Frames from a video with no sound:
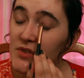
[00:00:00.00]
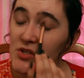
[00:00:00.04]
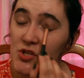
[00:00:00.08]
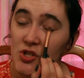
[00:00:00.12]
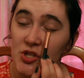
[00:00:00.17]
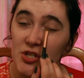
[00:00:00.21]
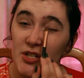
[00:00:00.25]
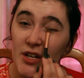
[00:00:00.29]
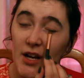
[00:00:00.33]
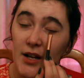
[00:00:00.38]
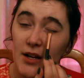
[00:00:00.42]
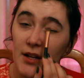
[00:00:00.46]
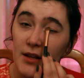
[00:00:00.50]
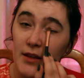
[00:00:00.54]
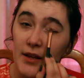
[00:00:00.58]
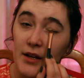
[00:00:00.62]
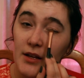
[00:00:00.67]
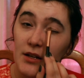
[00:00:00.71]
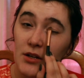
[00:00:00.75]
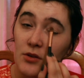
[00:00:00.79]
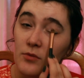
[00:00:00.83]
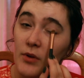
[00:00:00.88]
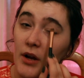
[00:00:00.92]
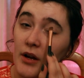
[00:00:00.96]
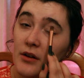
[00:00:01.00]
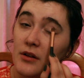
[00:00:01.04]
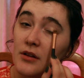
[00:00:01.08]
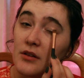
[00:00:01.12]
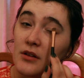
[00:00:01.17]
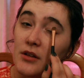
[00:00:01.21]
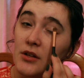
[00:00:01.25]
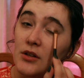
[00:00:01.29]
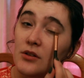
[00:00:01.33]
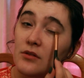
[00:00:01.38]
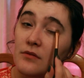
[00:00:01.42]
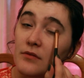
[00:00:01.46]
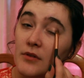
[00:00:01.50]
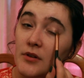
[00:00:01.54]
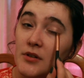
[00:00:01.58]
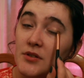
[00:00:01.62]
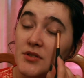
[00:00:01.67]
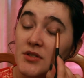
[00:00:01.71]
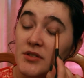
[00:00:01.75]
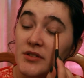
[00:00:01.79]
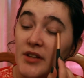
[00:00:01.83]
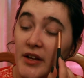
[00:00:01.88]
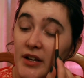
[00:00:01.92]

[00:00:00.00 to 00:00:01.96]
just kind of laying around in the universe,